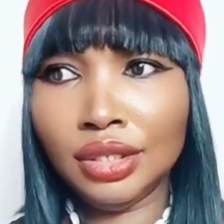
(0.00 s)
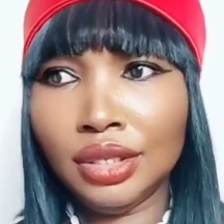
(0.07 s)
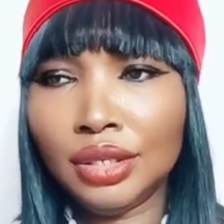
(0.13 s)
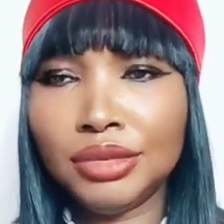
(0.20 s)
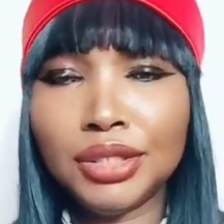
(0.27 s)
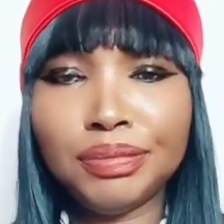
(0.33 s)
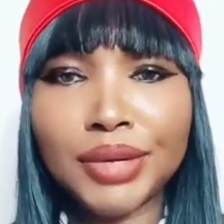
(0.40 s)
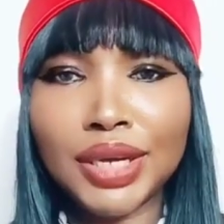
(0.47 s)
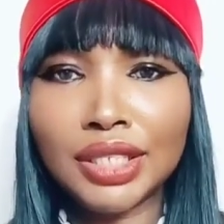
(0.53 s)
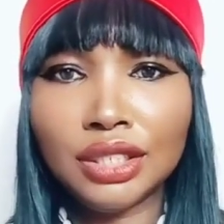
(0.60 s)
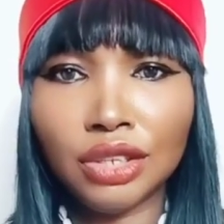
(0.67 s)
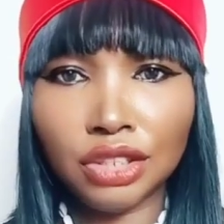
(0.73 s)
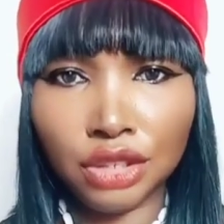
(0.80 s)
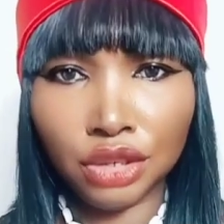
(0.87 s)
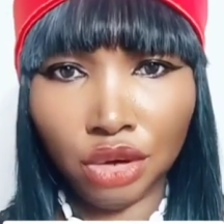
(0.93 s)
depending
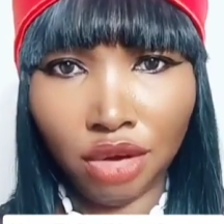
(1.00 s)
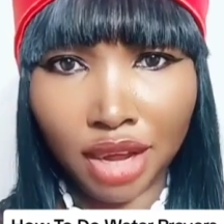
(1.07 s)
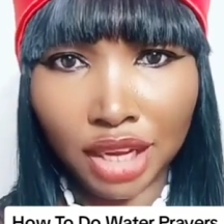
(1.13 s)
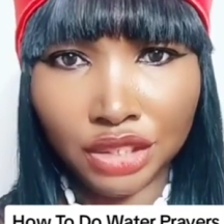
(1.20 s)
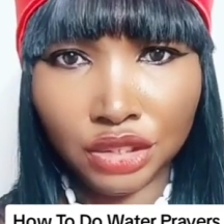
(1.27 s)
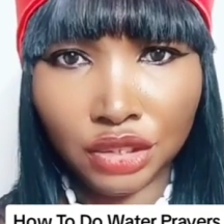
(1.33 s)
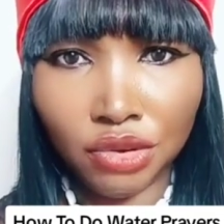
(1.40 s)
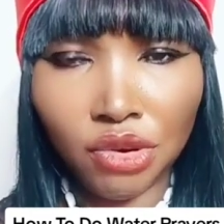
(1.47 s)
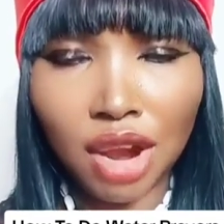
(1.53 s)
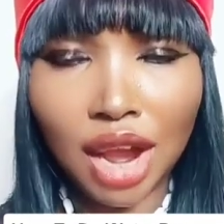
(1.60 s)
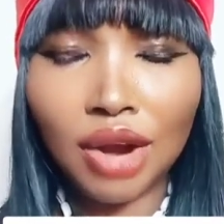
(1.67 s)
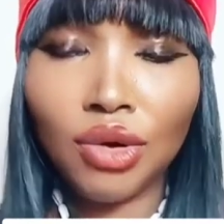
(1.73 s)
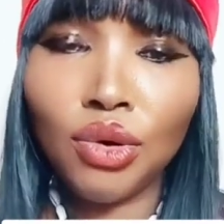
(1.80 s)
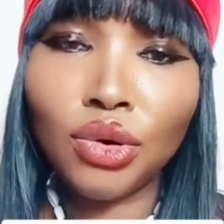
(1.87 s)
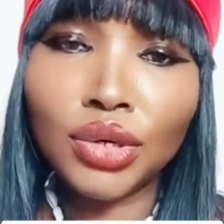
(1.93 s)
on your location, you can
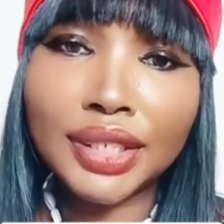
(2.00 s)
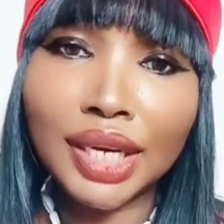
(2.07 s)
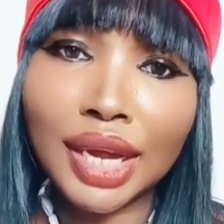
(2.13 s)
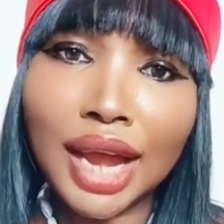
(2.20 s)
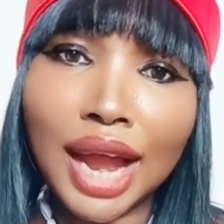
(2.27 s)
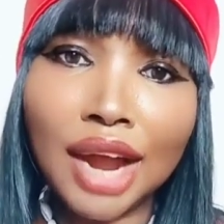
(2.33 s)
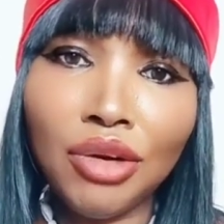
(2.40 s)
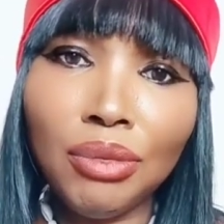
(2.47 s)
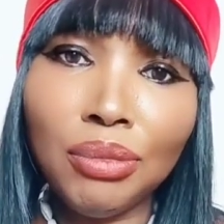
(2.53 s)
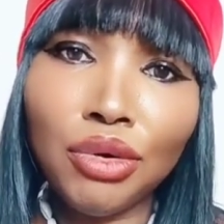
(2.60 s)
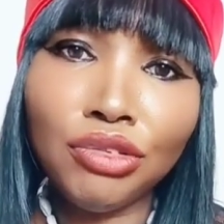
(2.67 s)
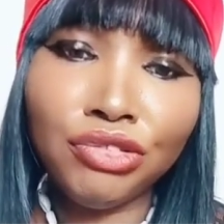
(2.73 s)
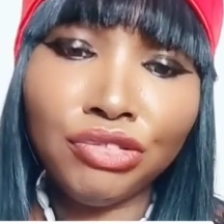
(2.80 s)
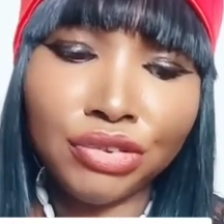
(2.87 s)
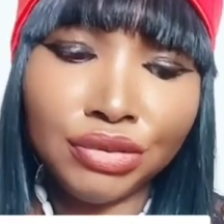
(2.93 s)
go there and
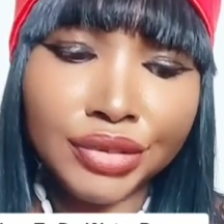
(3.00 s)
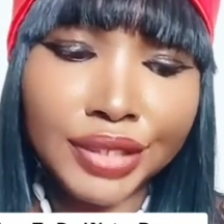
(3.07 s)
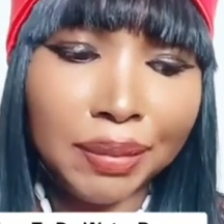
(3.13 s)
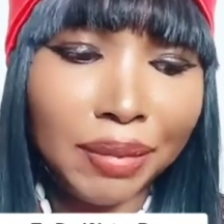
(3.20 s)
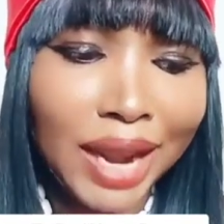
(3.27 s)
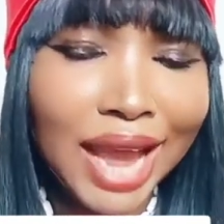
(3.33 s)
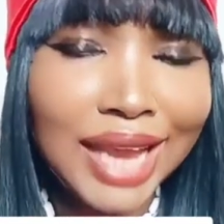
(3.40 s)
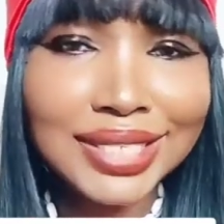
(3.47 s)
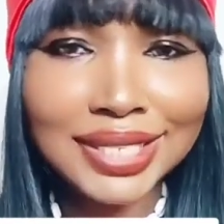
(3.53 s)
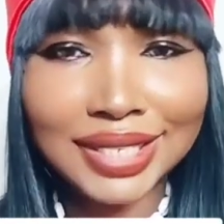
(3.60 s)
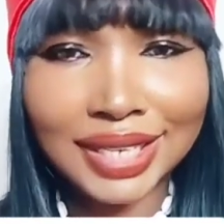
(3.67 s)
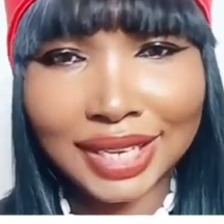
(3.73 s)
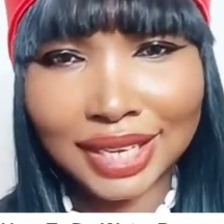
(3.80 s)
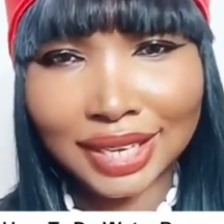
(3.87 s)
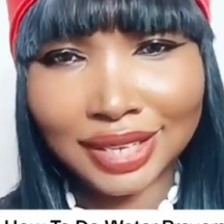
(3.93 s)
remove the
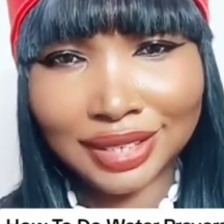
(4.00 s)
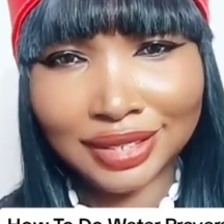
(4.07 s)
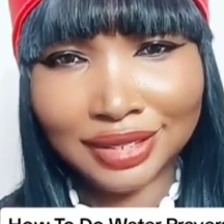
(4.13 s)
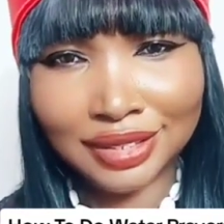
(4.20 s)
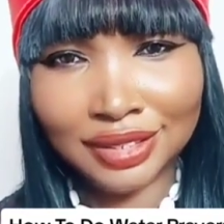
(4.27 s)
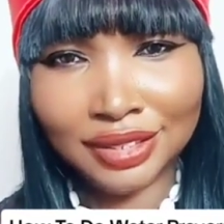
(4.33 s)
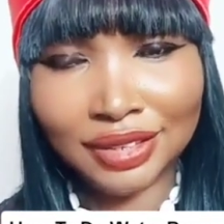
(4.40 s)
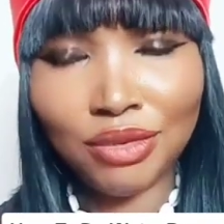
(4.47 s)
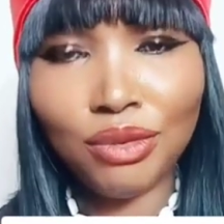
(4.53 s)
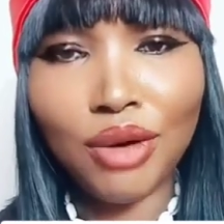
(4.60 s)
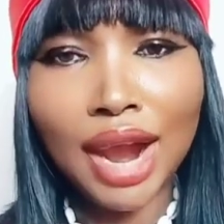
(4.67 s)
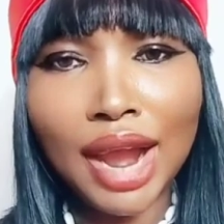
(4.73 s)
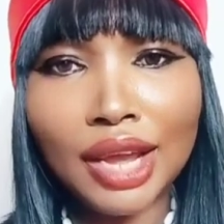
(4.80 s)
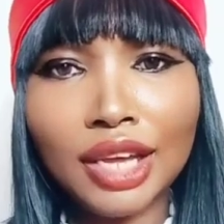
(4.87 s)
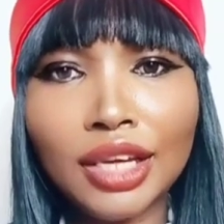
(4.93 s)
plastic.
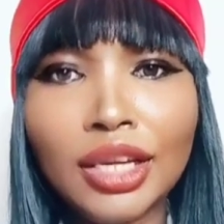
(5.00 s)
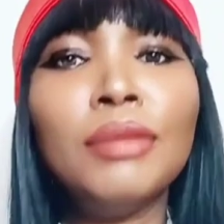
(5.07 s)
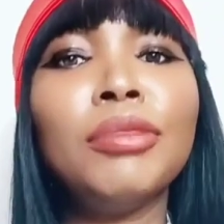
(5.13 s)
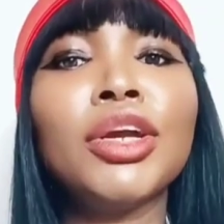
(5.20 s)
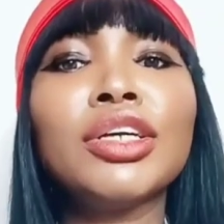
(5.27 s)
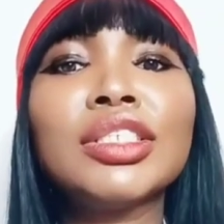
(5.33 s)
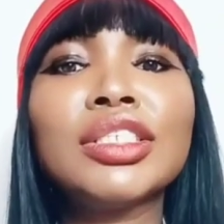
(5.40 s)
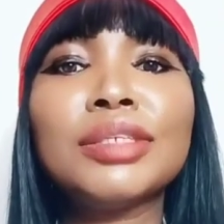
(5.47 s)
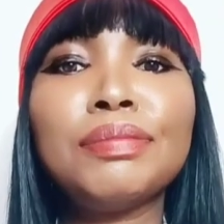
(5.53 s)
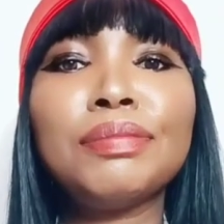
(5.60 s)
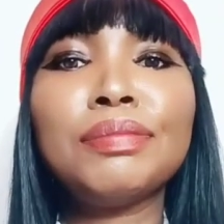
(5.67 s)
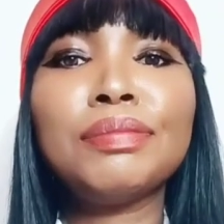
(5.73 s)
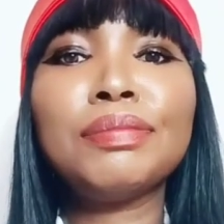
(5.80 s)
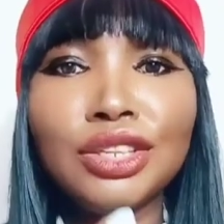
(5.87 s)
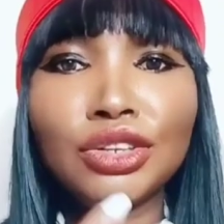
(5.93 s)
Why? Because it's
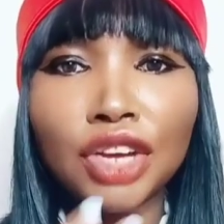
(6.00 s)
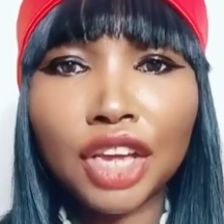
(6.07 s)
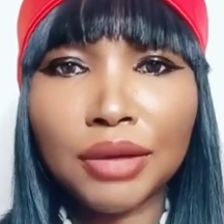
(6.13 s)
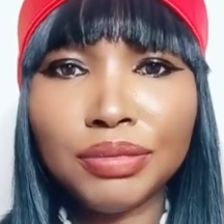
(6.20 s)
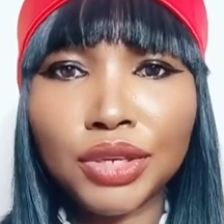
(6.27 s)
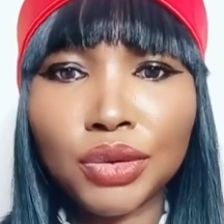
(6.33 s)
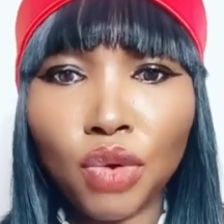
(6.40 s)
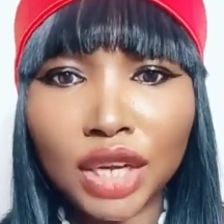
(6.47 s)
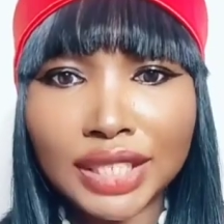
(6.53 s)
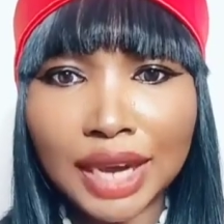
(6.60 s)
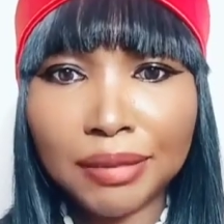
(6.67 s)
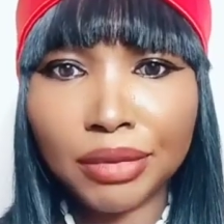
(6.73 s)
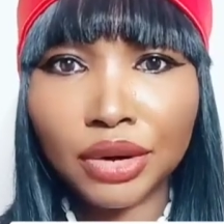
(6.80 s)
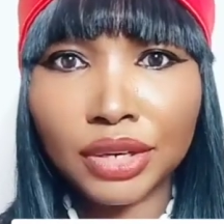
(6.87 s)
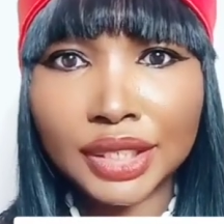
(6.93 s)
important to keep the water
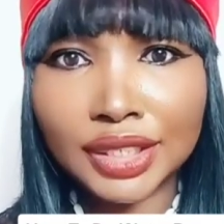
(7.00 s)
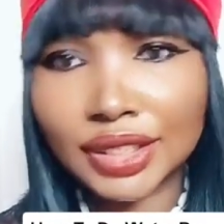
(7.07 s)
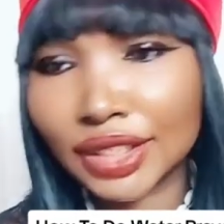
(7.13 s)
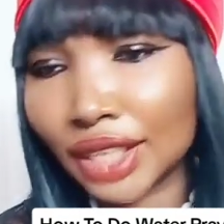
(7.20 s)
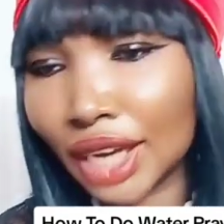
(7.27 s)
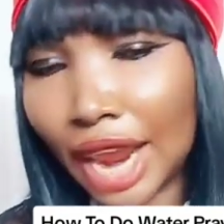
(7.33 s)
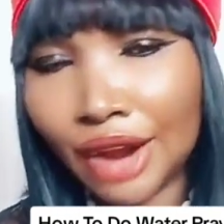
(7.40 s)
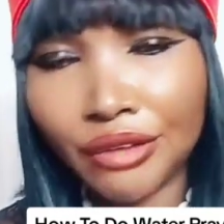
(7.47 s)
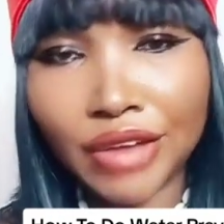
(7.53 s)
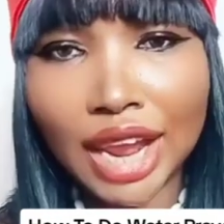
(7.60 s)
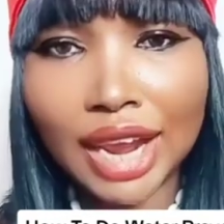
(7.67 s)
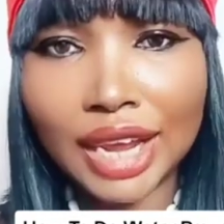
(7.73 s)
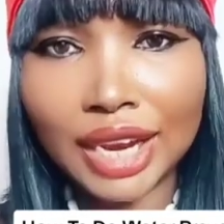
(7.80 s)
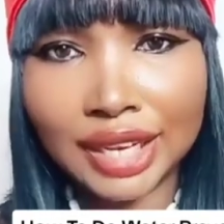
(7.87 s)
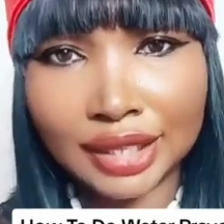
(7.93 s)
bodies, the area
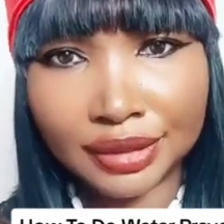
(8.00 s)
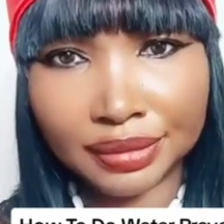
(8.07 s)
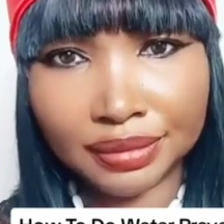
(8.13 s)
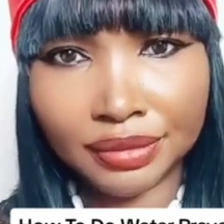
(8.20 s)
clean.